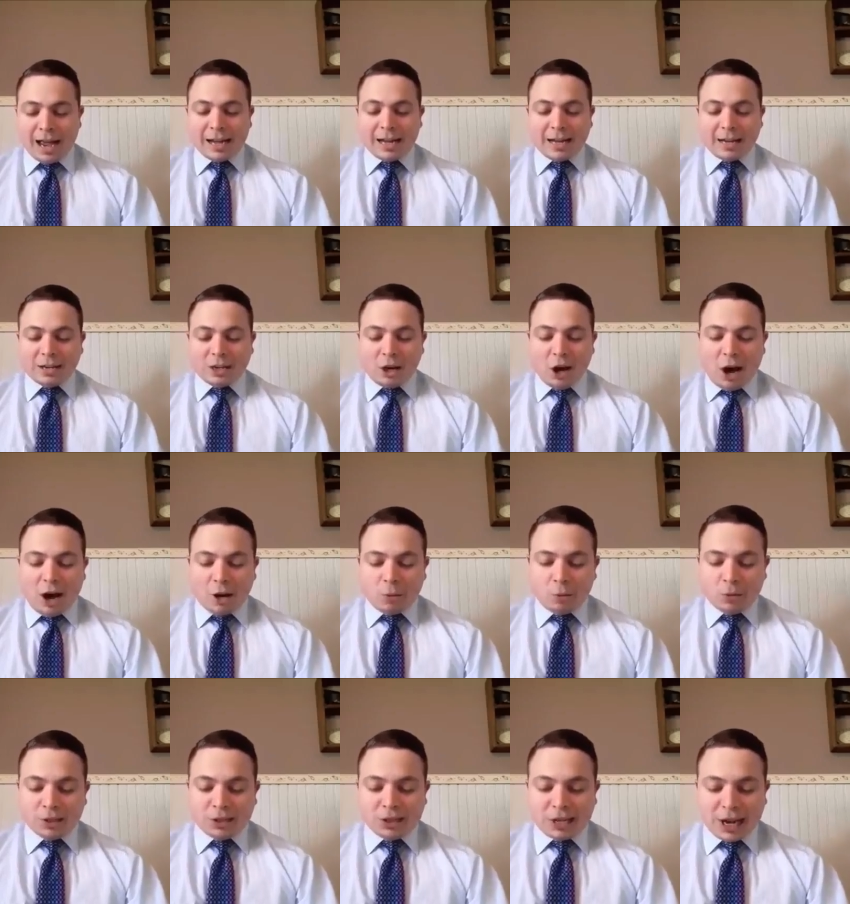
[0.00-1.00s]
And
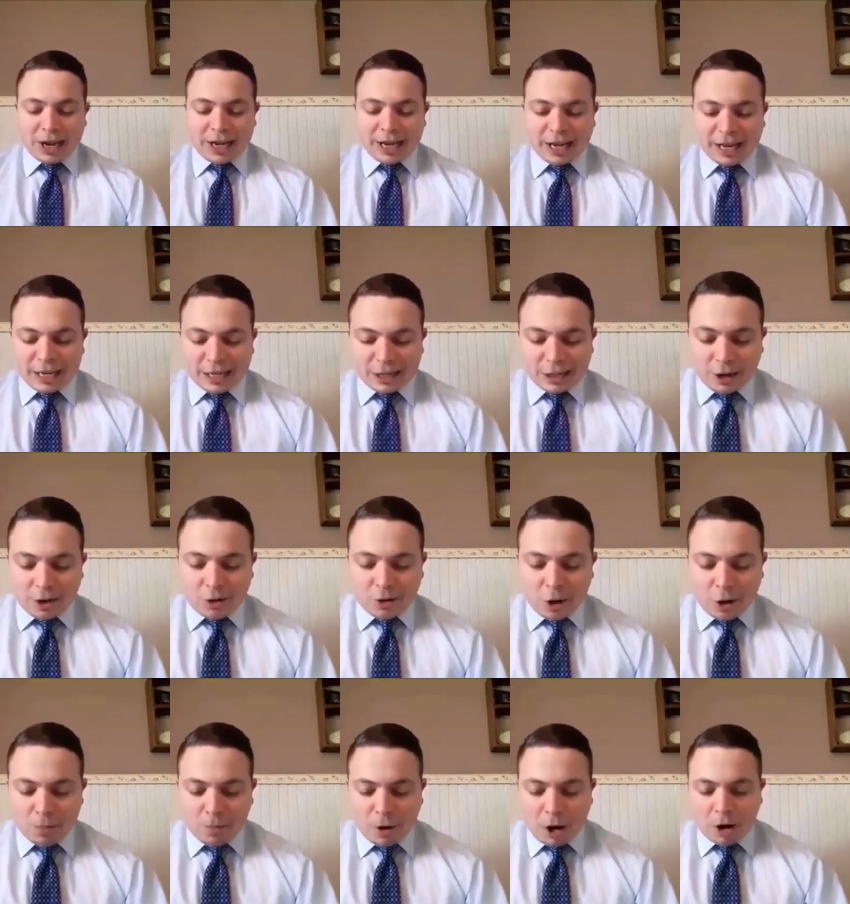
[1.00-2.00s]
God was saying, Is there
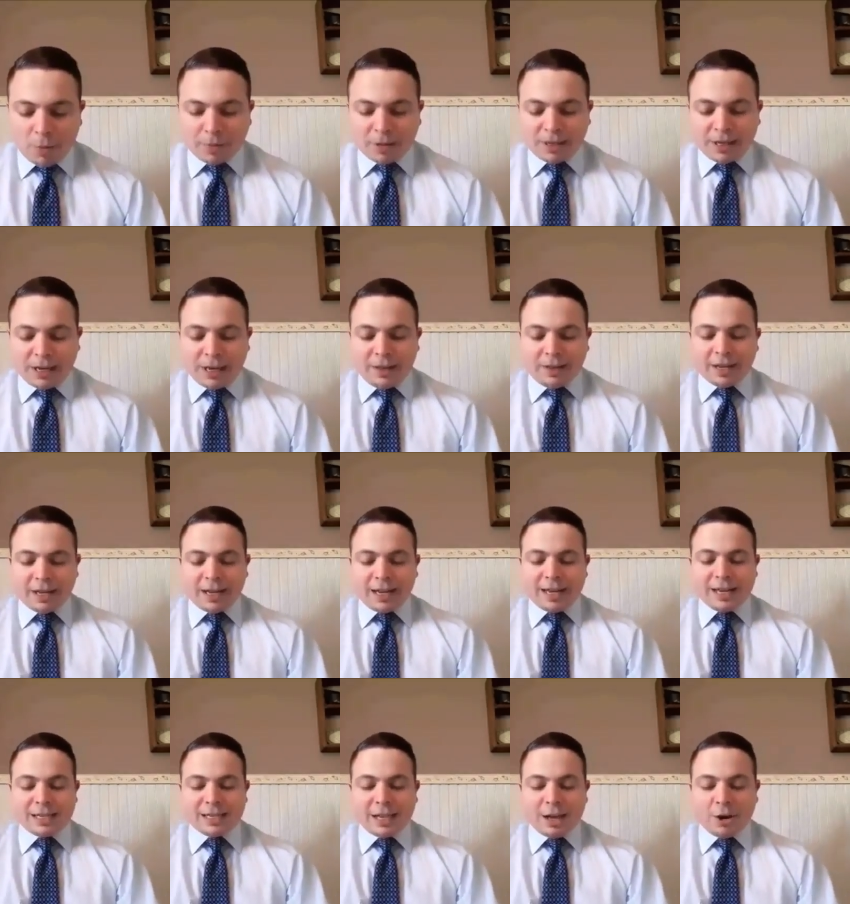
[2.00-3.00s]
no balm in Gilead?
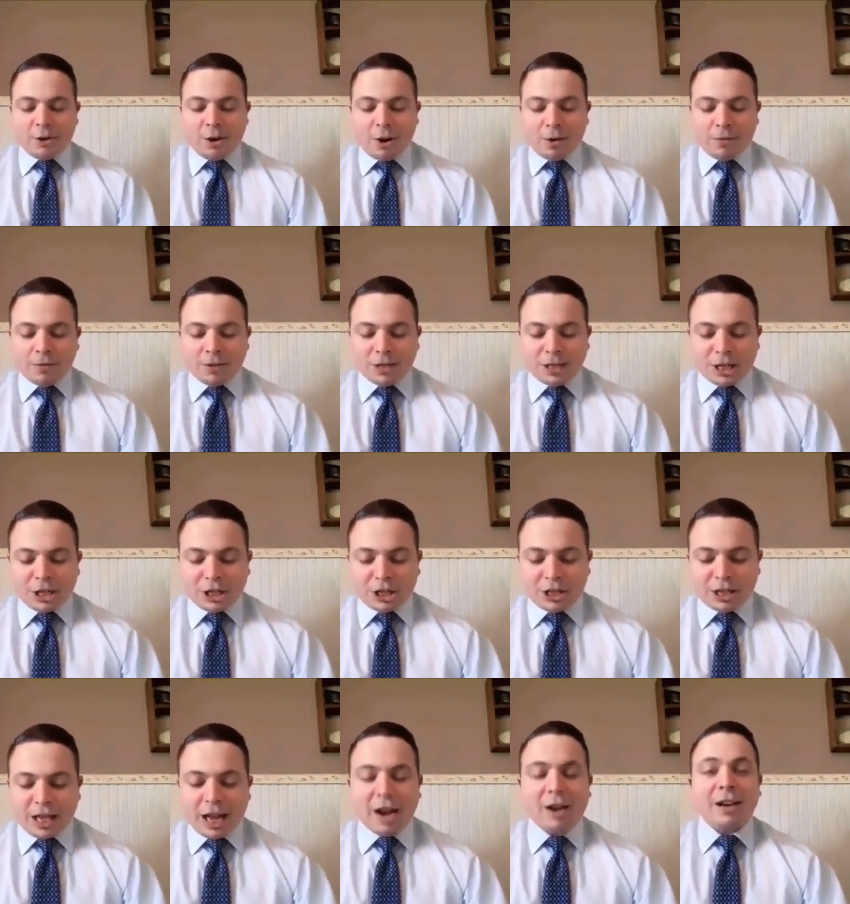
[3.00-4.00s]
Is there no
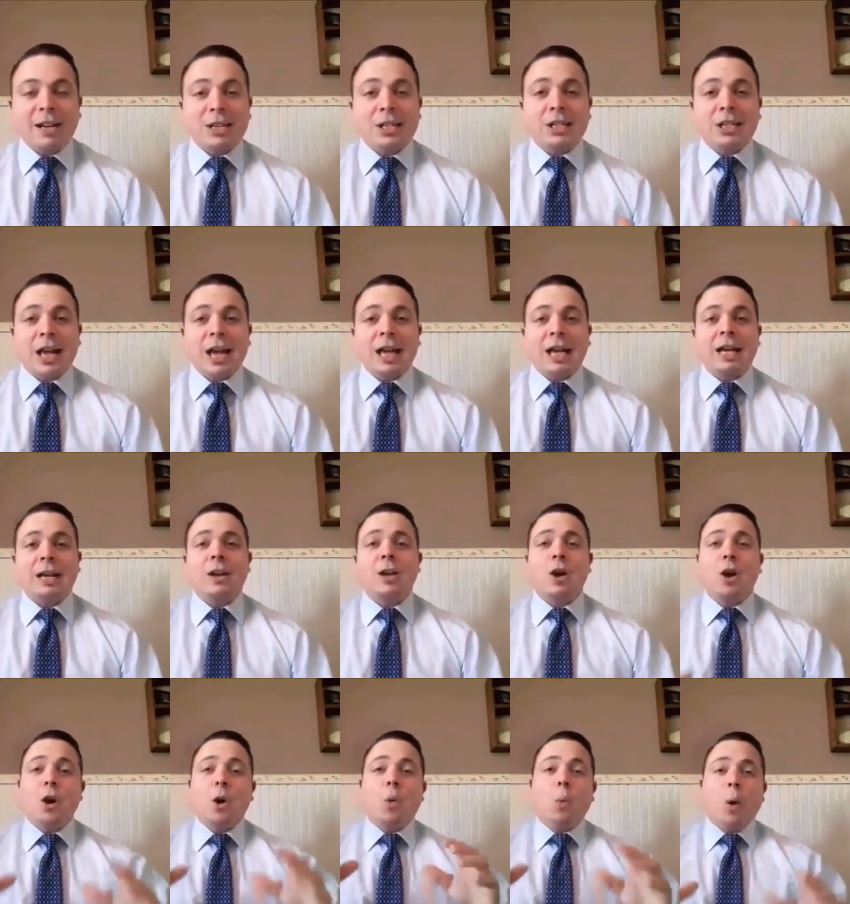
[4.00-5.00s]
physician there? He's saying,
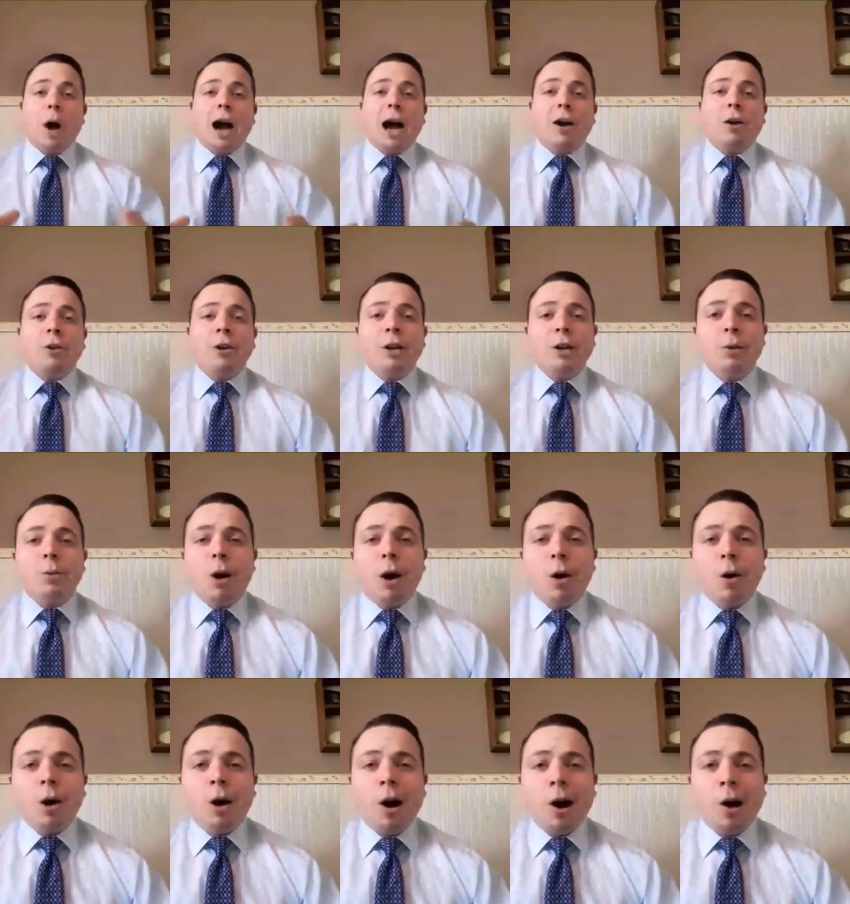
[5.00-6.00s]
Why are you
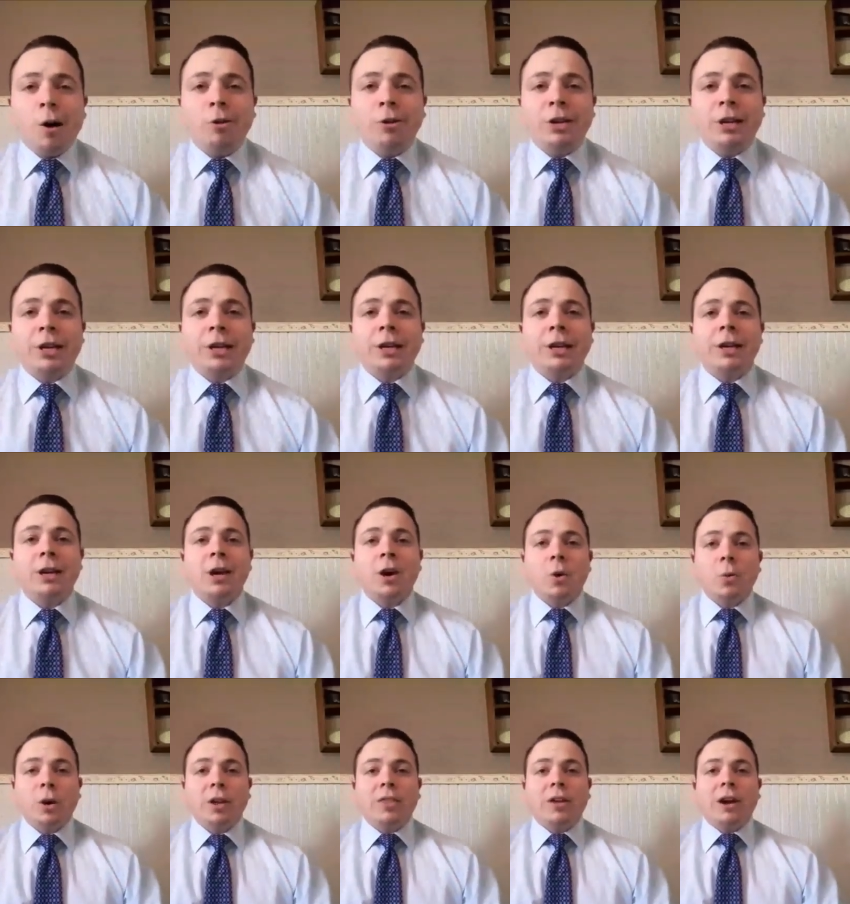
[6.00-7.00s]
all hurting
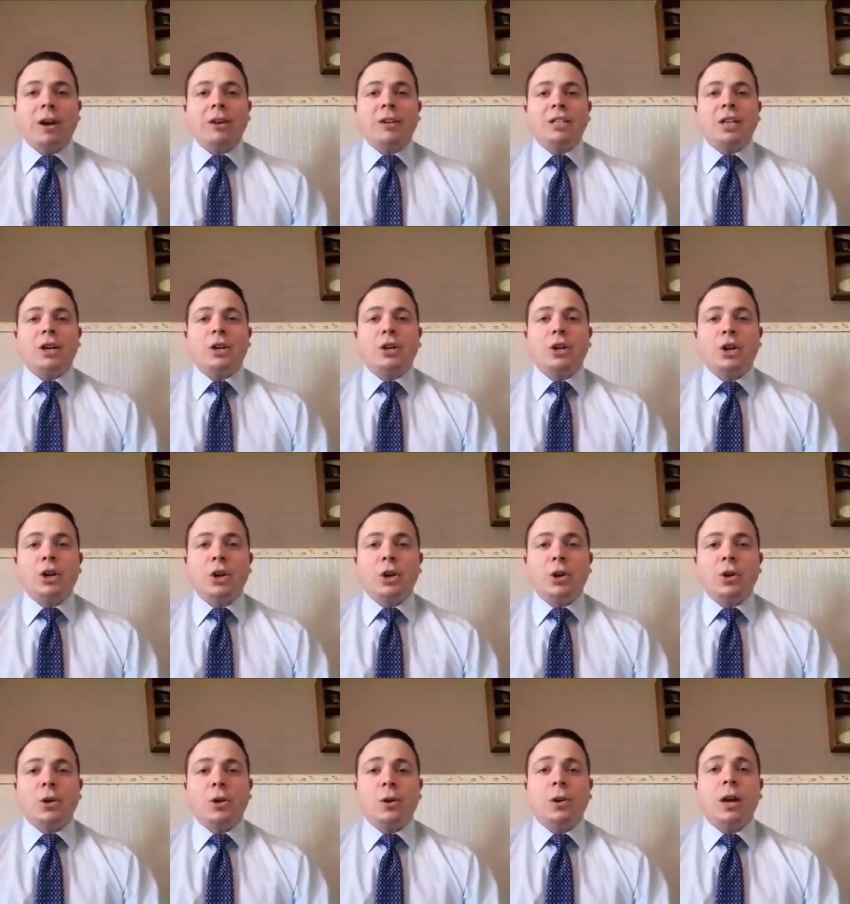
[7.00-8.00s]
when there is a
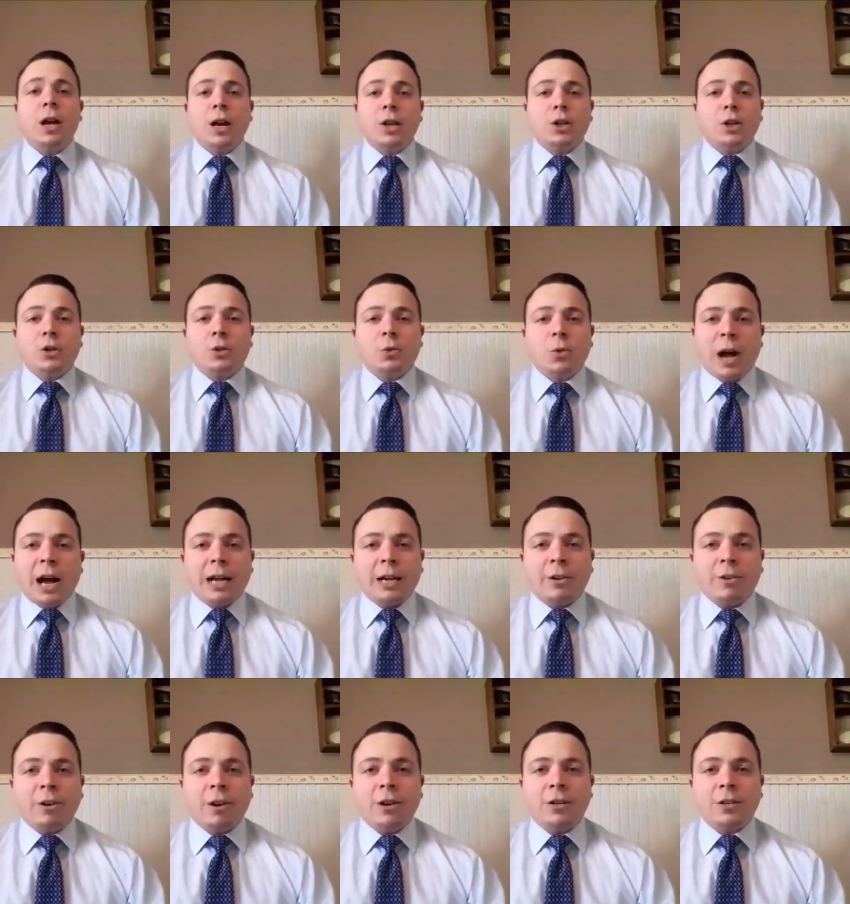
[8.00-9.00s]
cure just
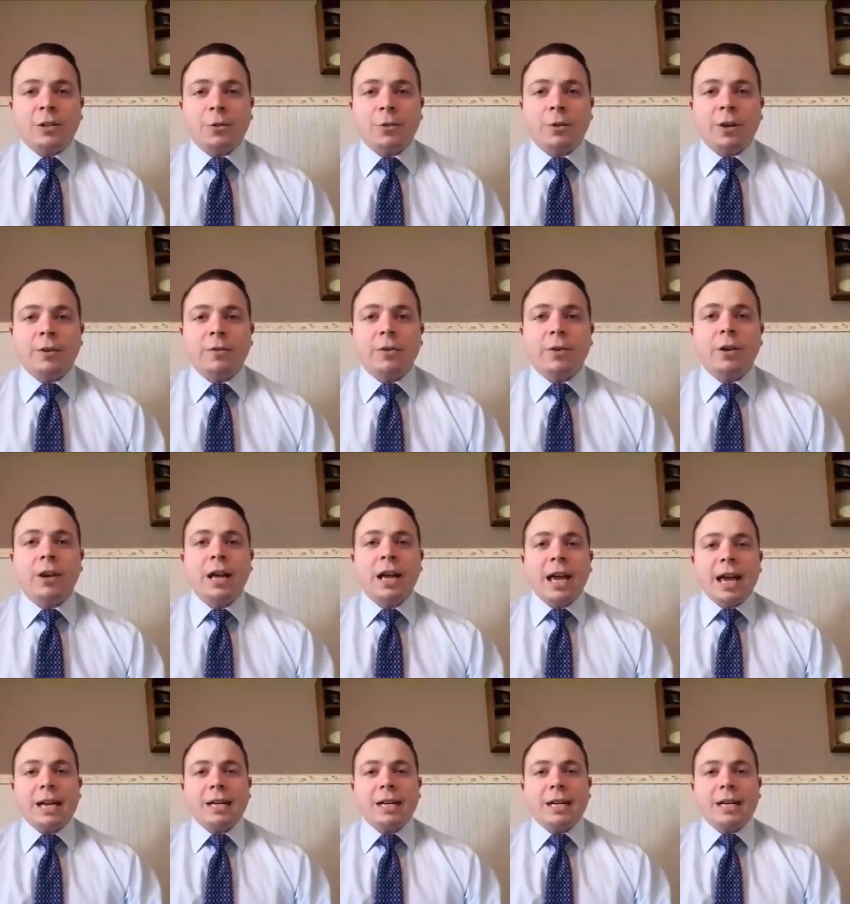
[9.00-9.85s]
right across the river?